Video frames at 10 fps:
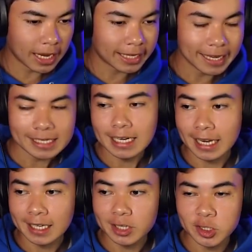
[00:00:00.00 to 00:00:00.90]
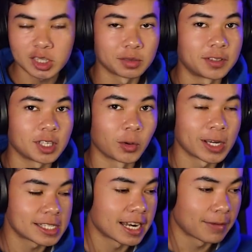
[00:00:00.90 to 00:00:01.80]
I can't, I can't cheat the video.
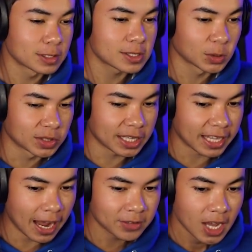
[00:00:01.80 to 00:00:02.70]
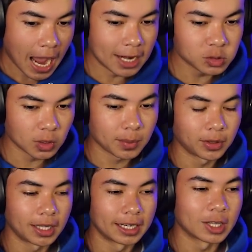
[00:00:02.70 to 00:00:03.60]
I said every single death I have. I just want to
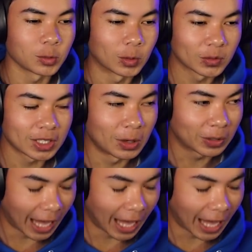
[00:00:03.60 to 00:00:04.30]
play another one with code